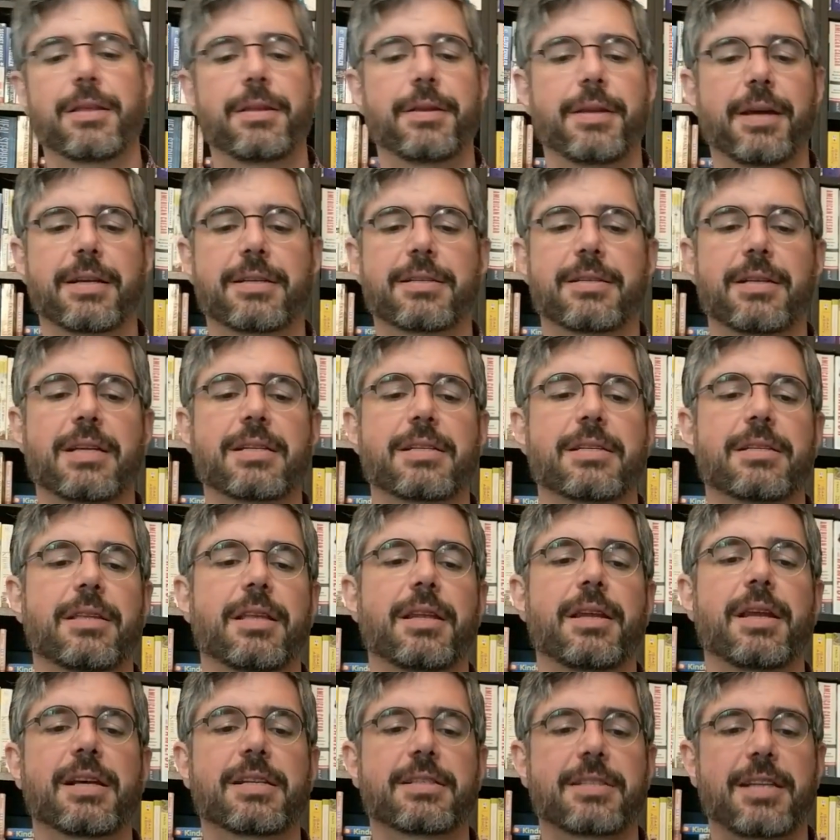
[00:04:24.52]
the next
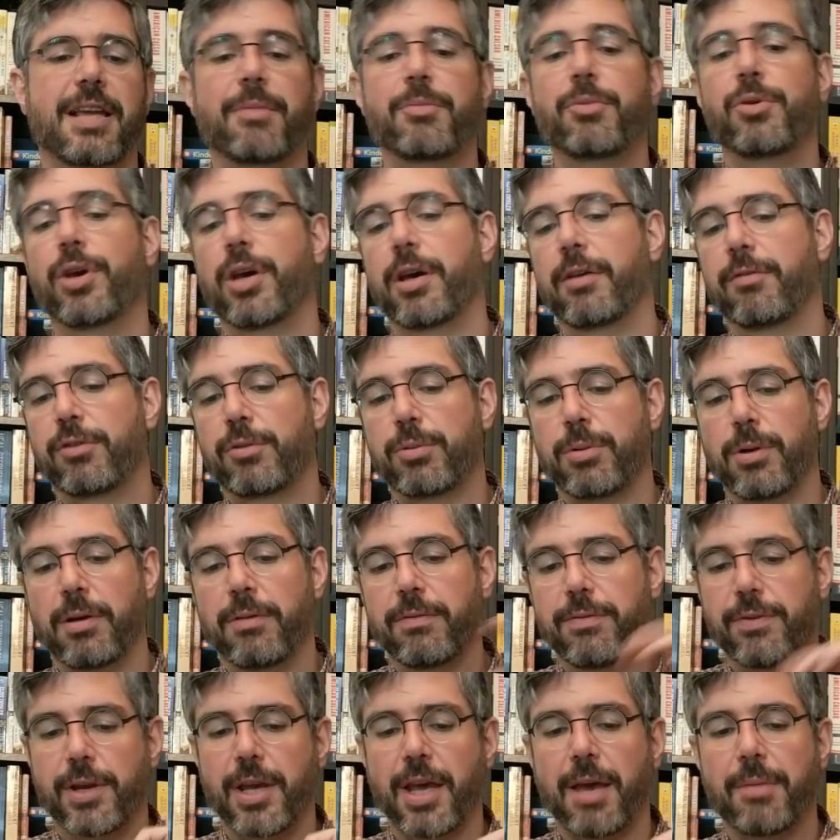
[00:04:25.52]
time you have
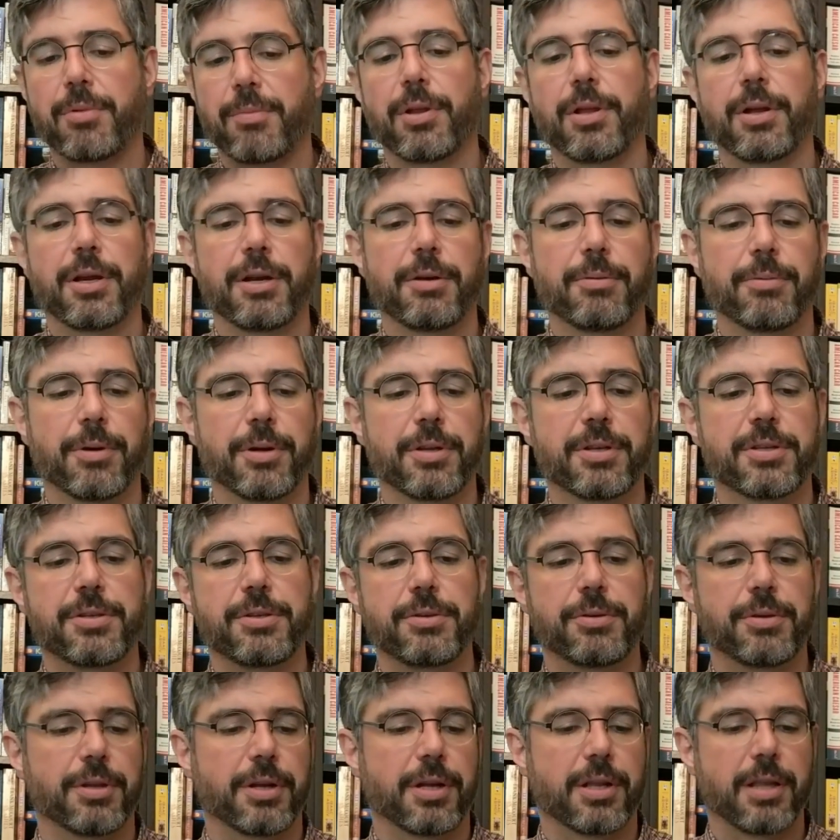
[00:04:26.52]
12 vocabulary
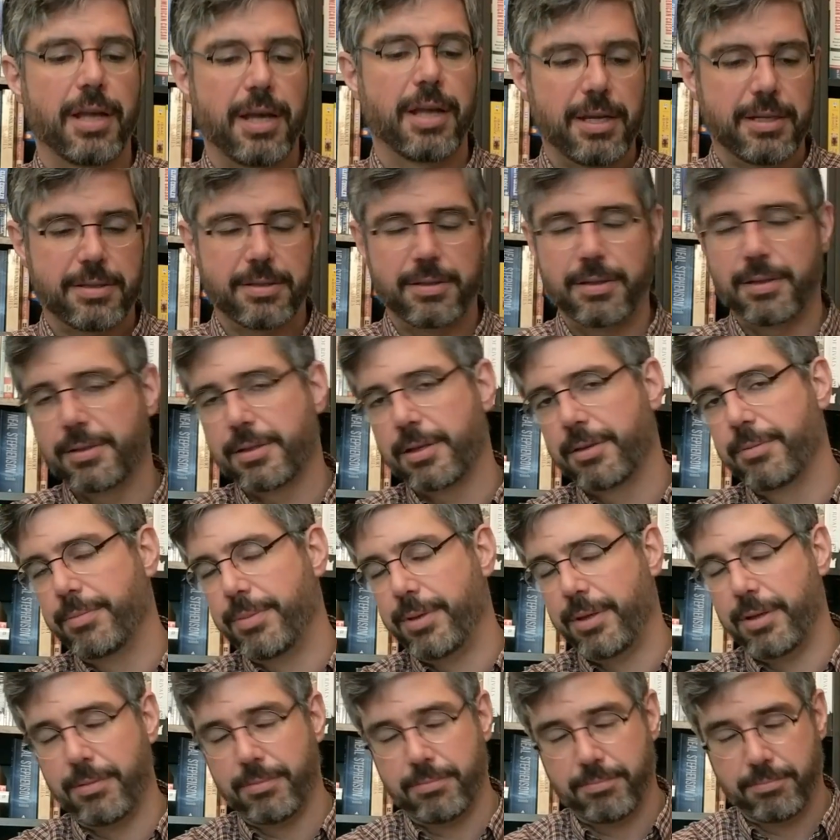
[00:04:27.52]
words new in the class, this
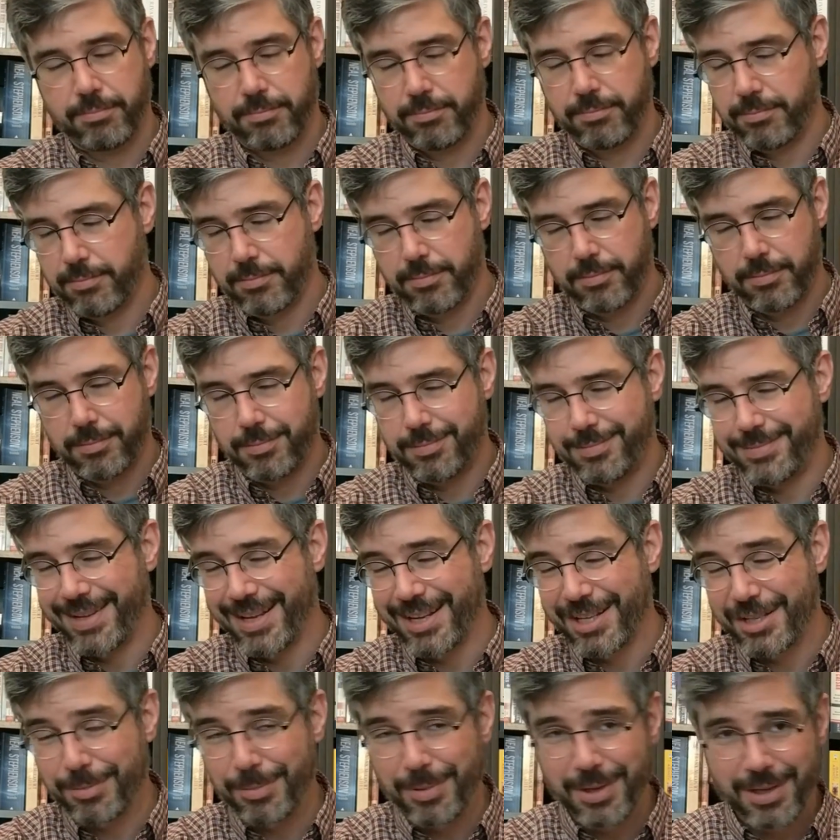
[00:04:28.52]
can be
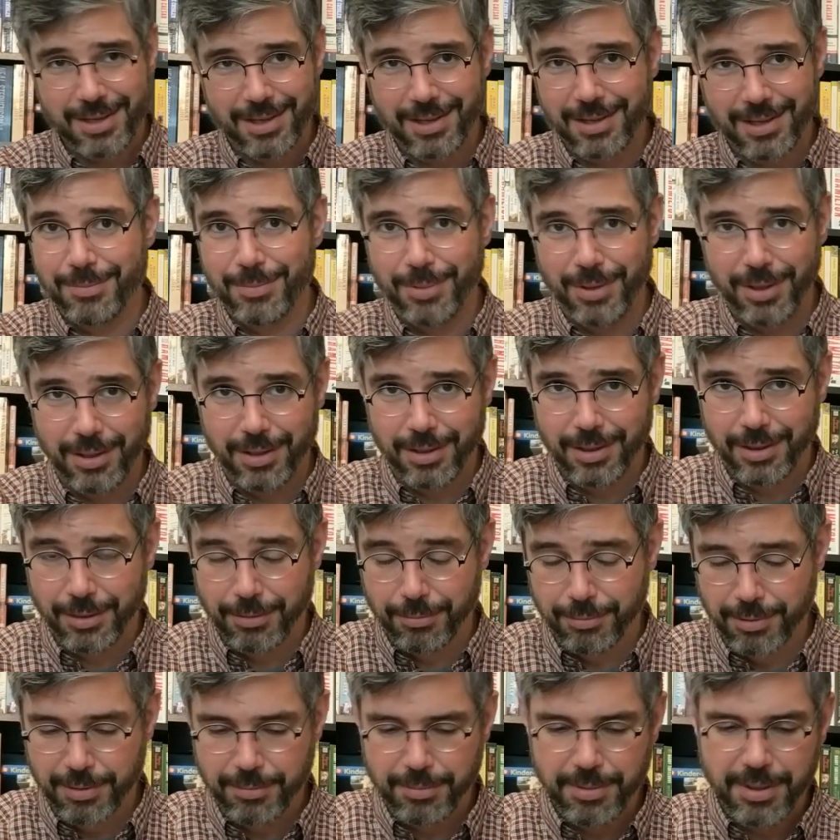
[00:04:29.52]
next week, it can be
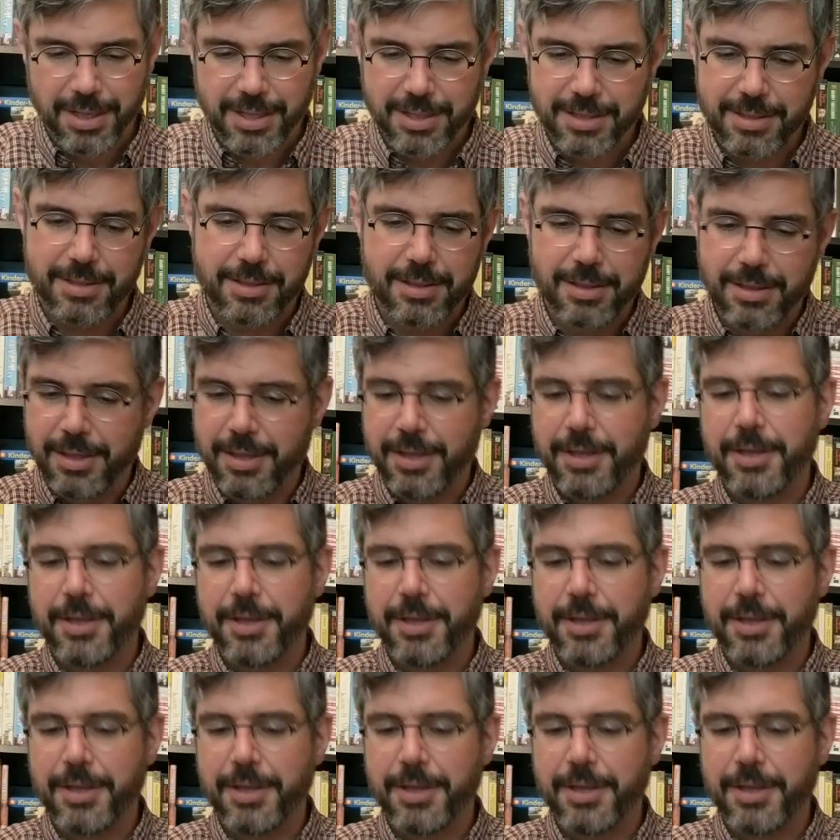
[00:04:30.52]
in 3 weeks.